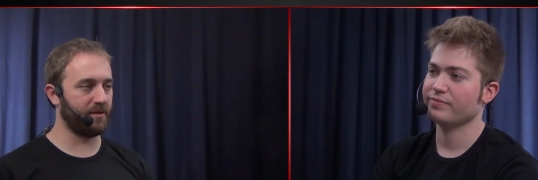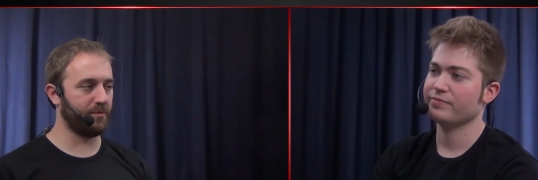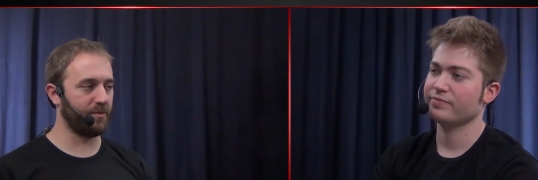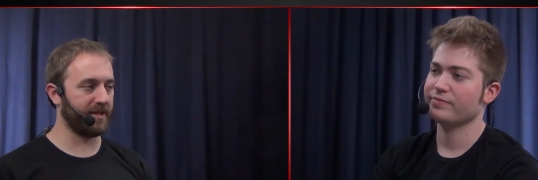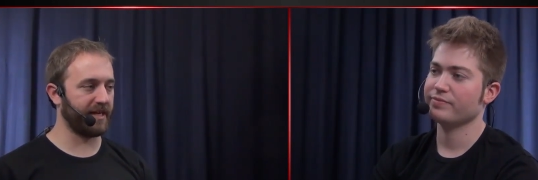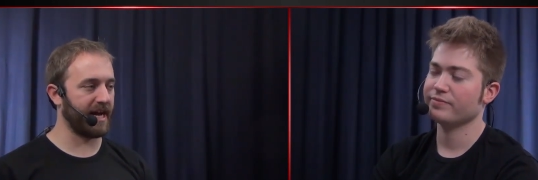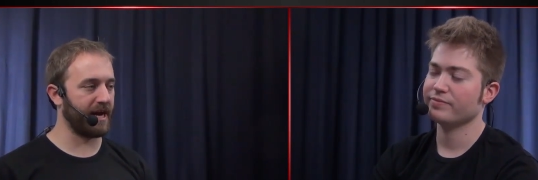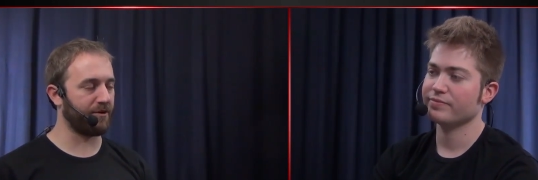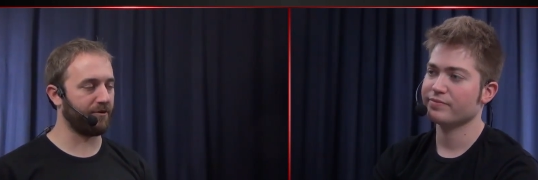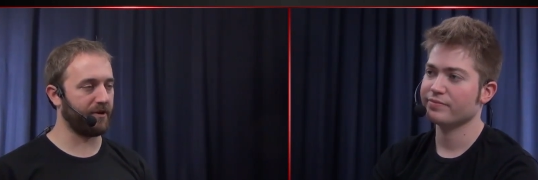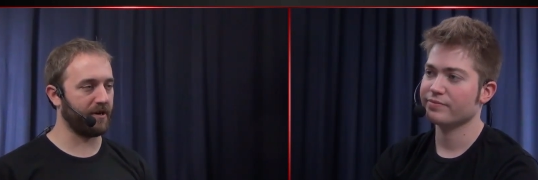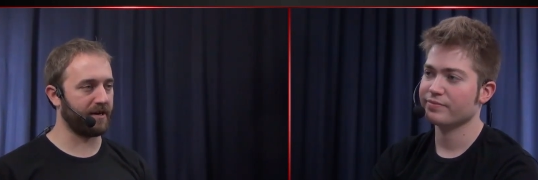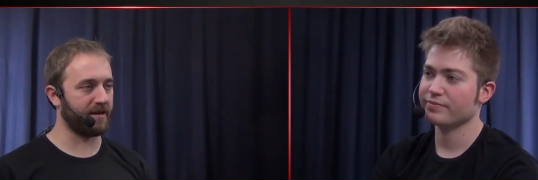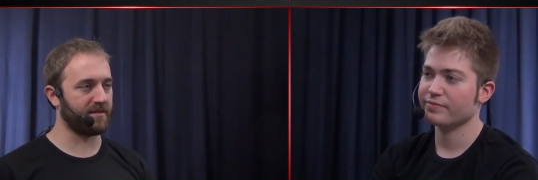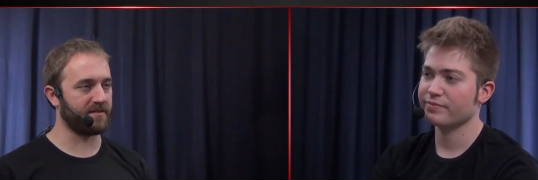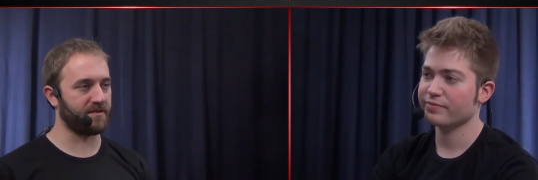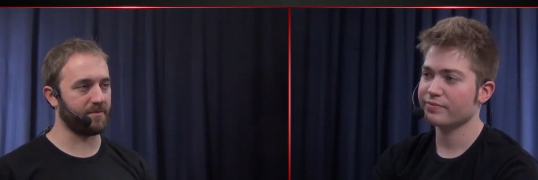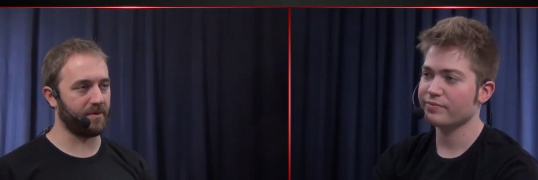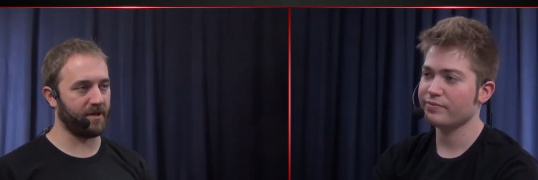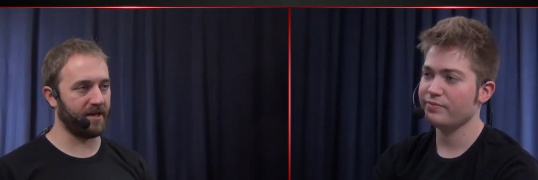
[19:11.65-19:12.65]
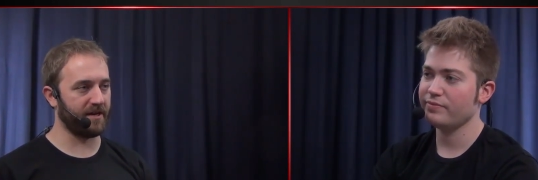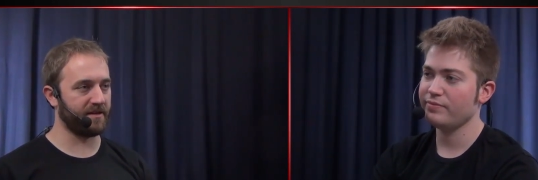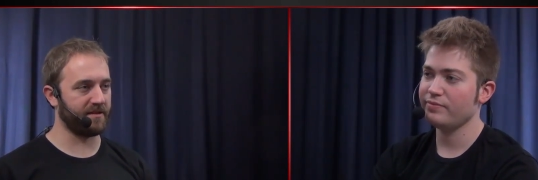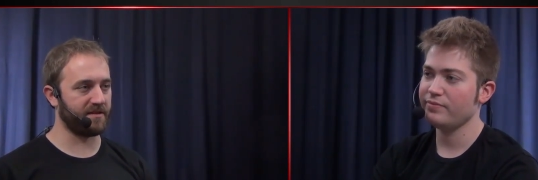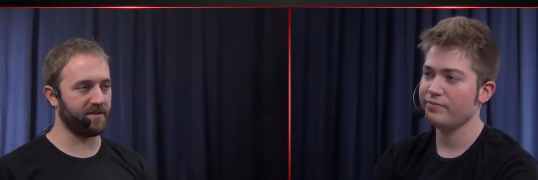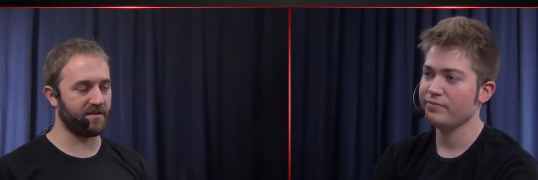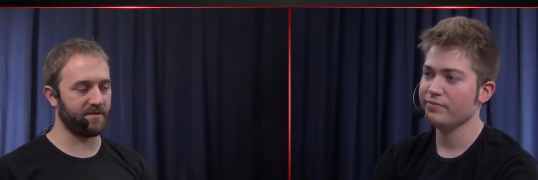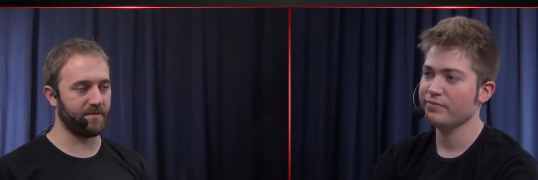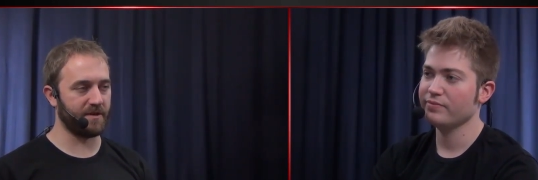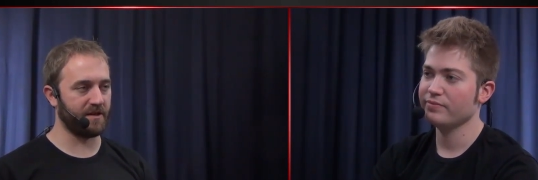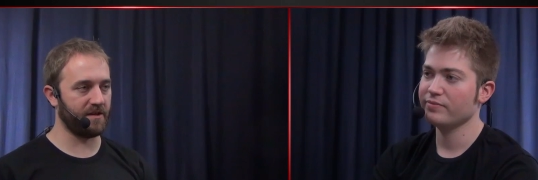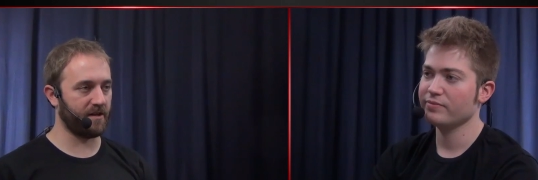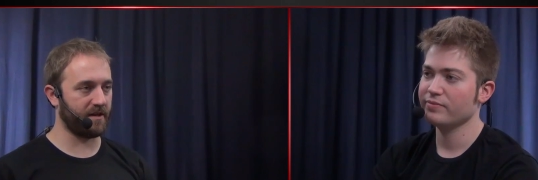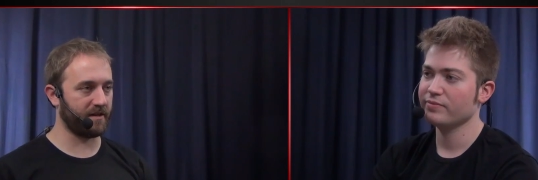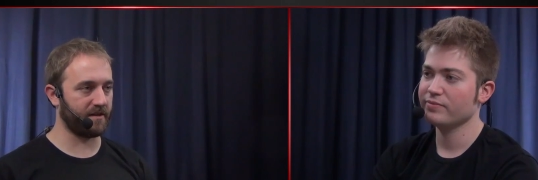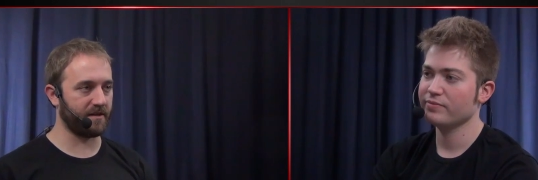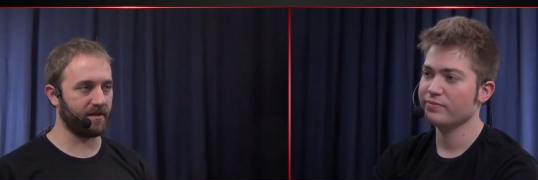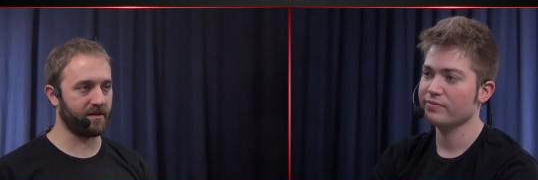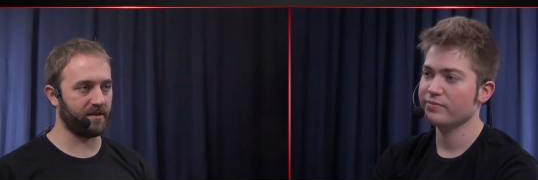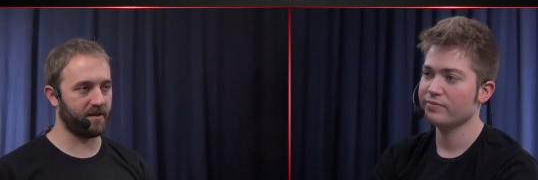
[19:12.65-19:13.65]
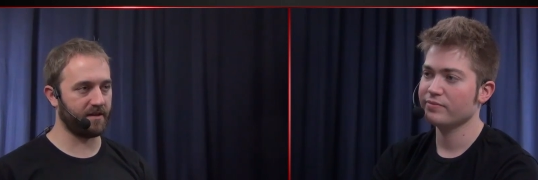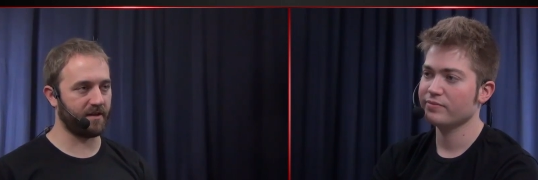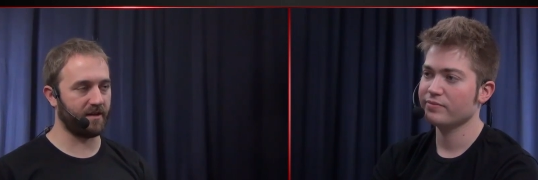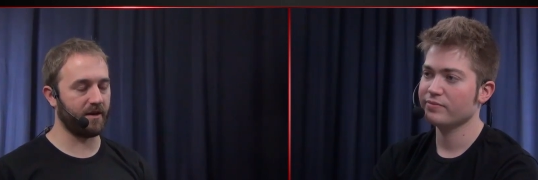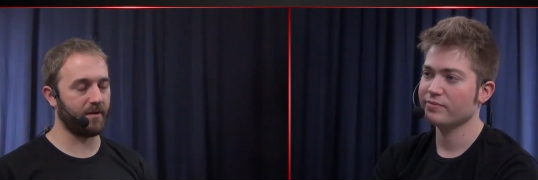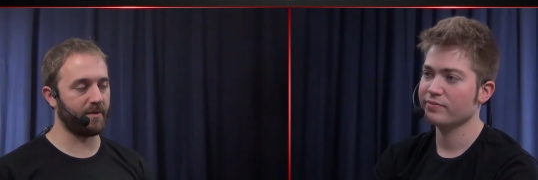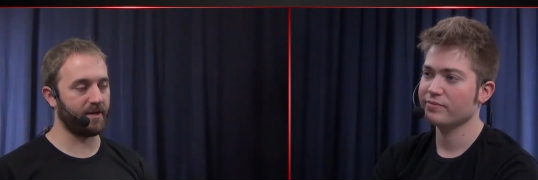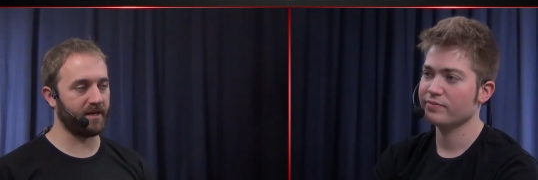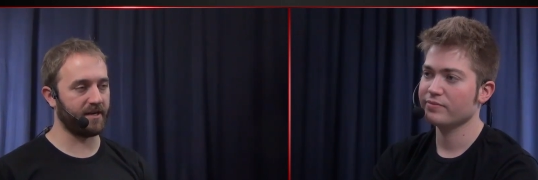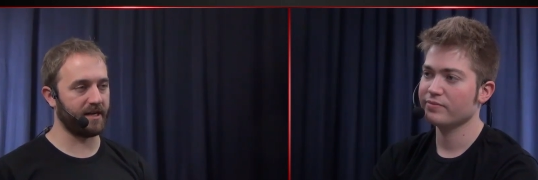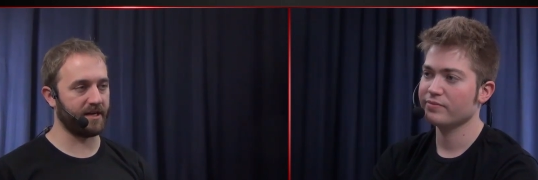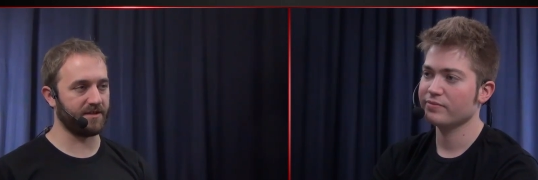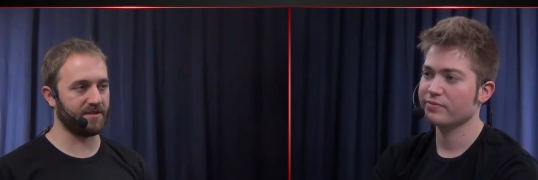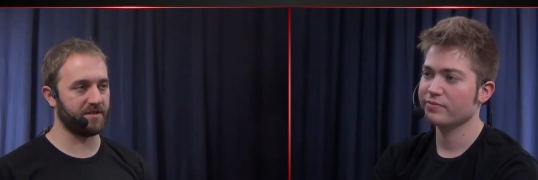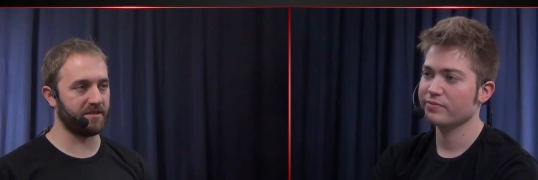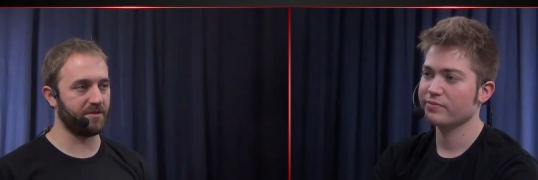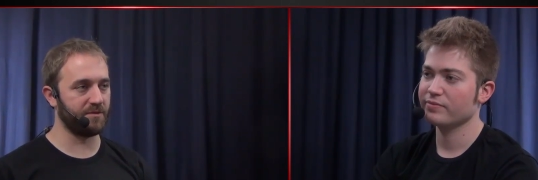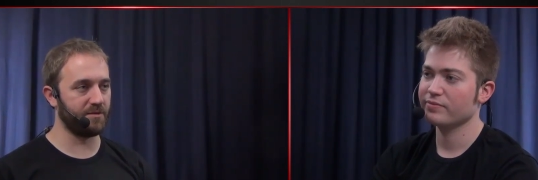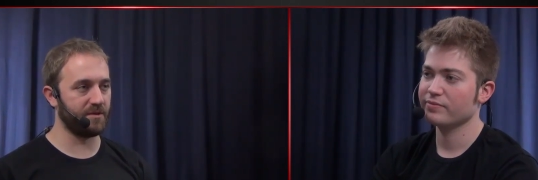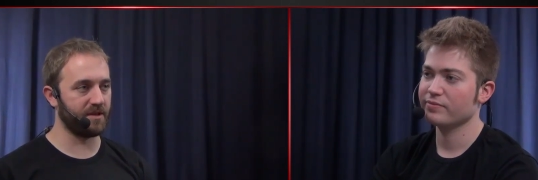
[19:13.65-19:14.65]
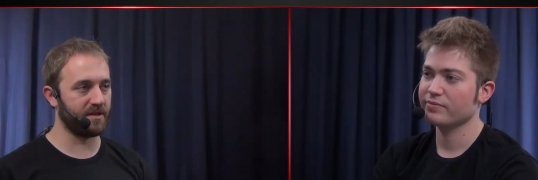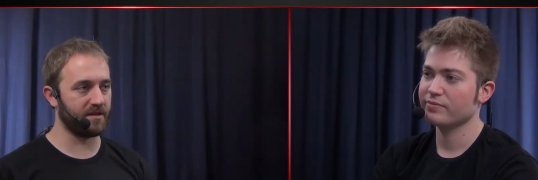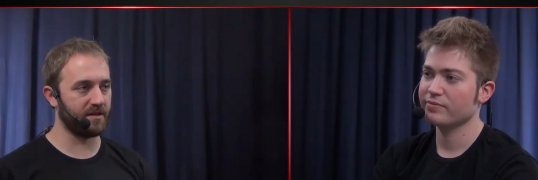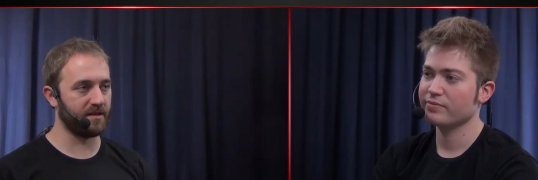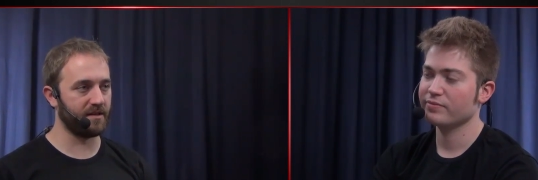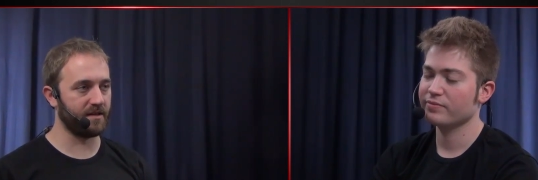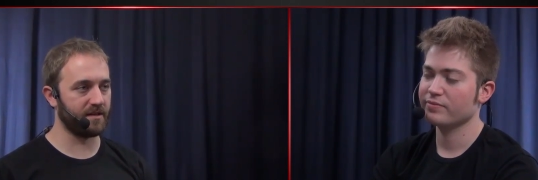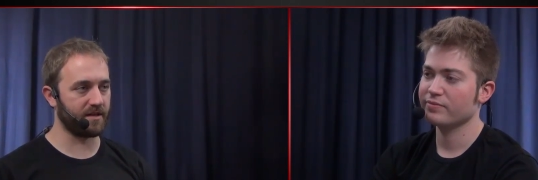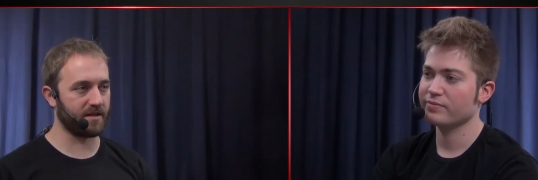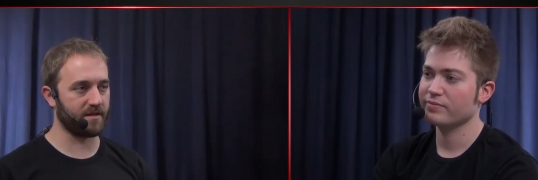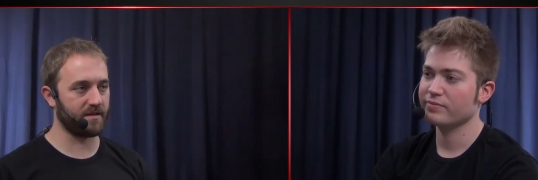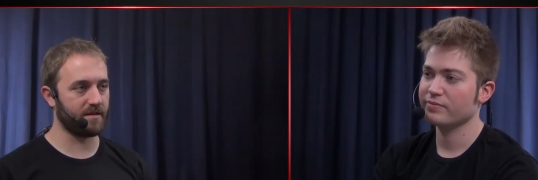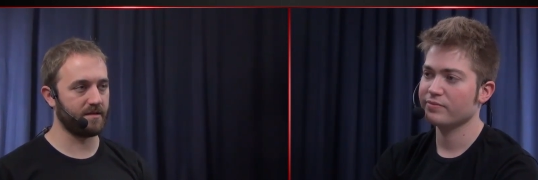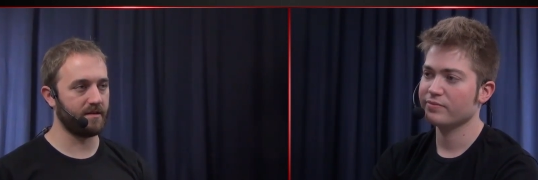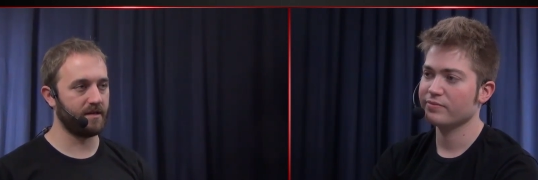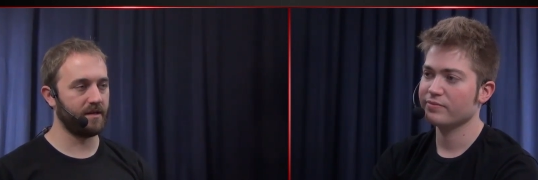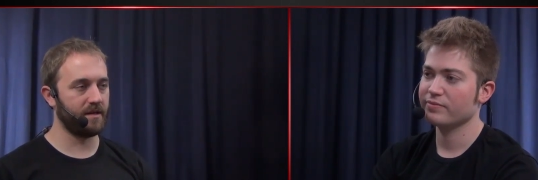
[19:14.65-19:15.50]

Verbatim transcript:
Speaker 1: when the aggro deck gets to play at instant speed like the Collected Company decks do, it, it's